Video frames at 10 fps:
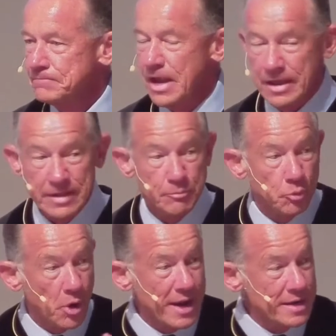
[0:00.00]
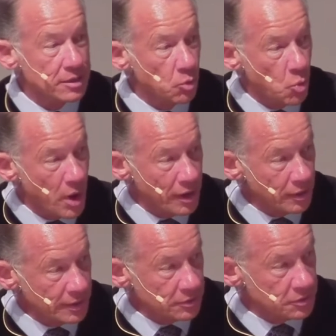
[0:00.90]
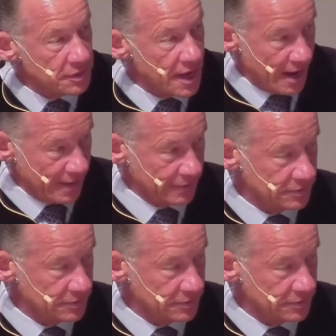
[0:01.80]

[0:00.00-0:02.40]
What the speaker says: And they prayed well into the night.